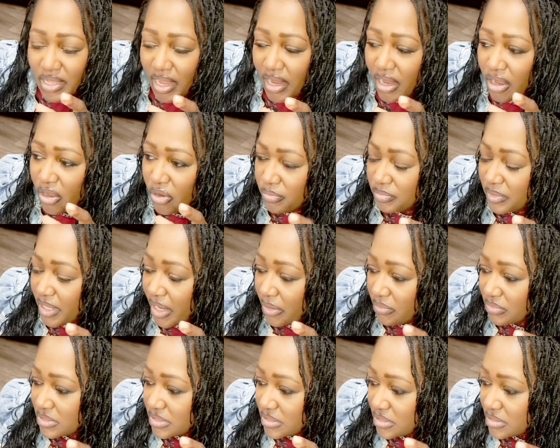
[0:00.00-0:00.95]
I hope that
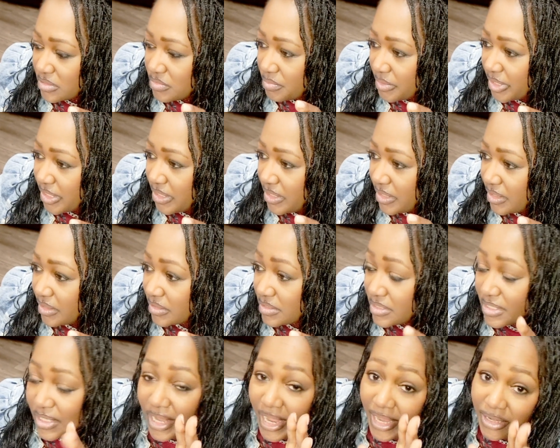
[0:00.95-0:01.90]
was this reading.
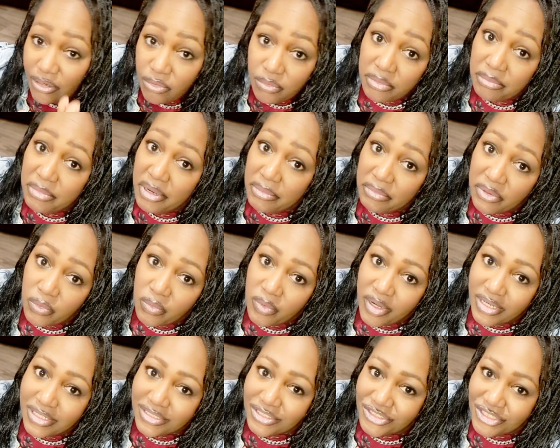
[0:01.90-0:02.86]
See, I don't remember
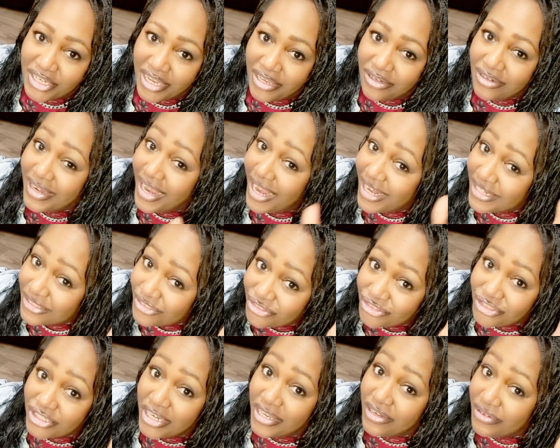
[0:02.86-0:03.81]
what is channel. I
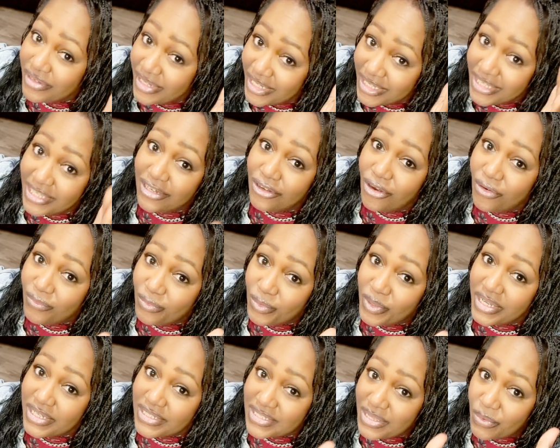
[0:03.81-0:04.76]
just channel and get it over
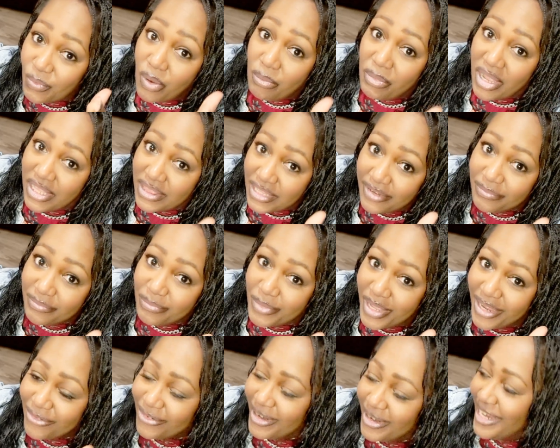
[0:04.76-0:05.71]
with because I want my life
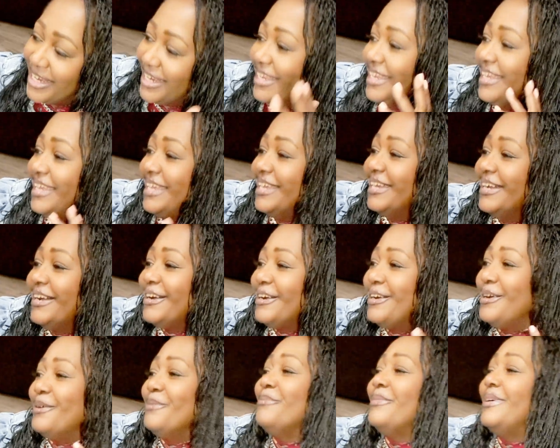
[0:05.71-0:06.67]
back, right?
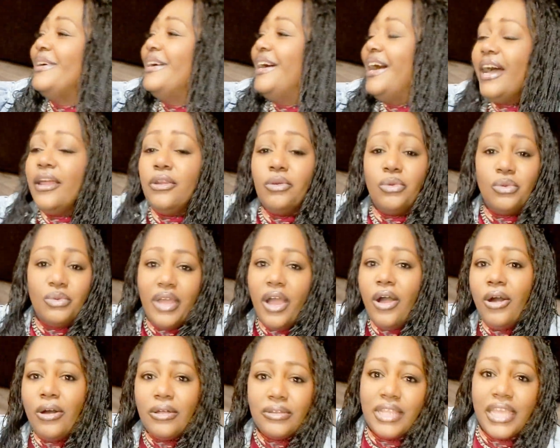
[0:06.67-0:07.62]
I don't
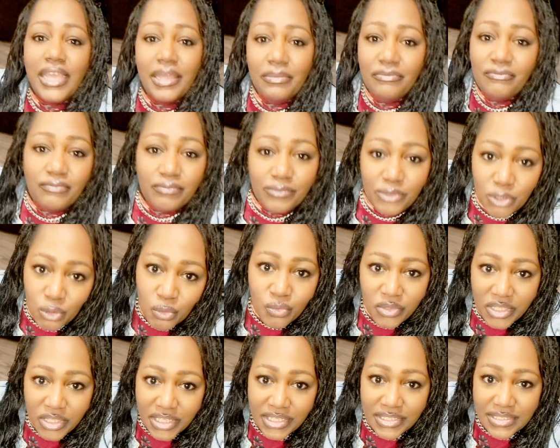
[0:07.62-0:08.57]
all day do
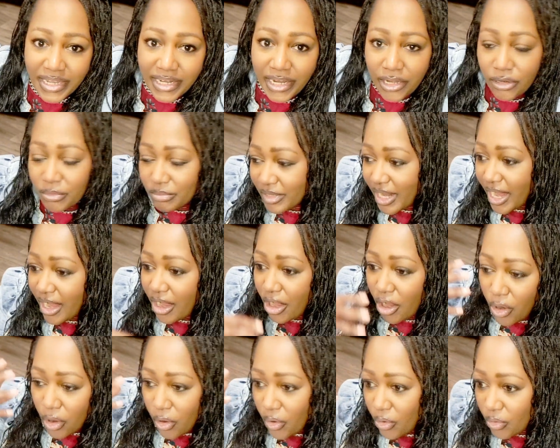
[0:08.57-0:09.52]
this. Like I'm not
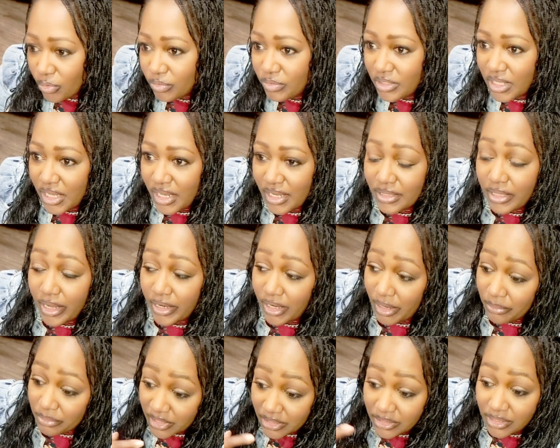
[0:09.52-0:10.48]
all day, like
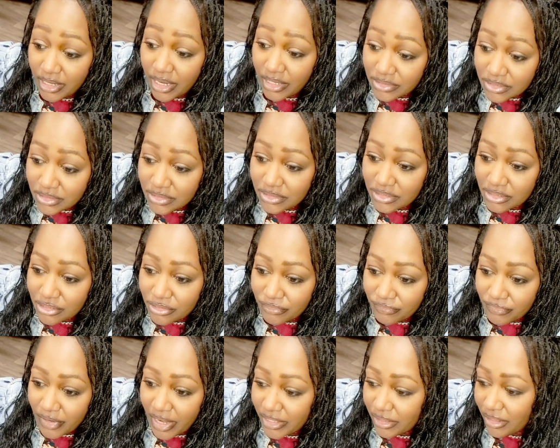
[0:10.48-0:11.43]
I'm connected to
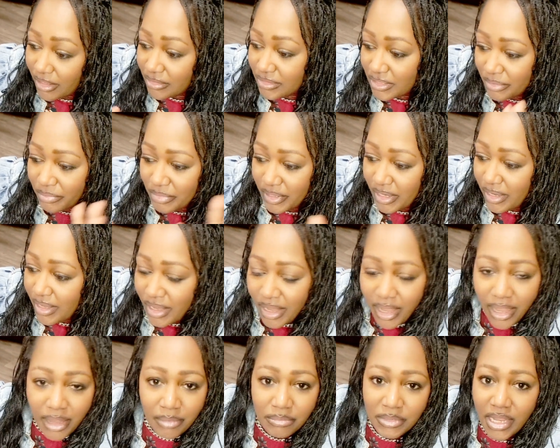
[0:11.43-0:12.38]
divine all day, but
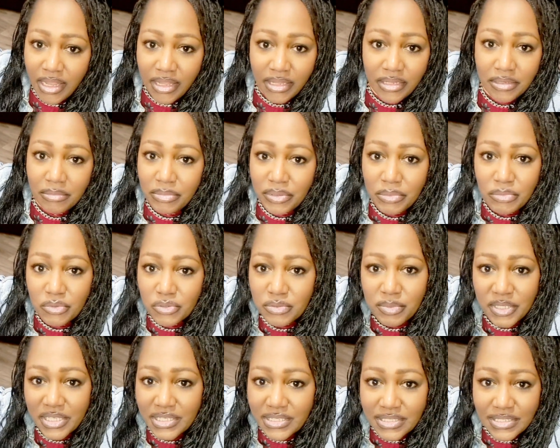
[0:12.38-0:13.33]
I'm not in people's
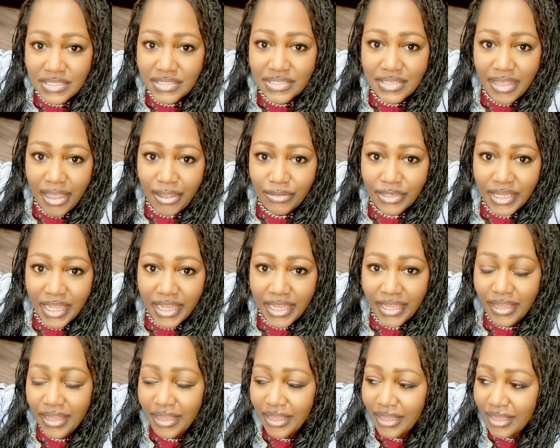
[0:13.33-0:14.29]
business all
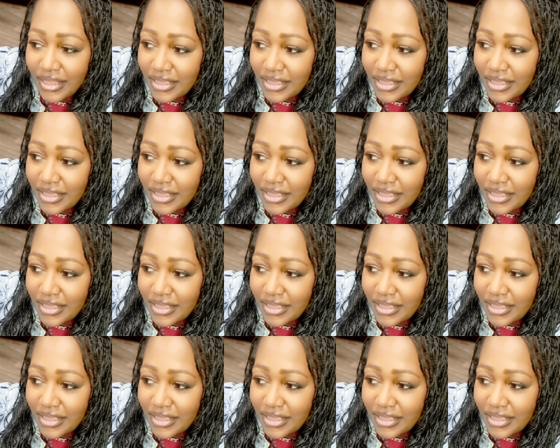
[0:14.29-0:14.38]
day.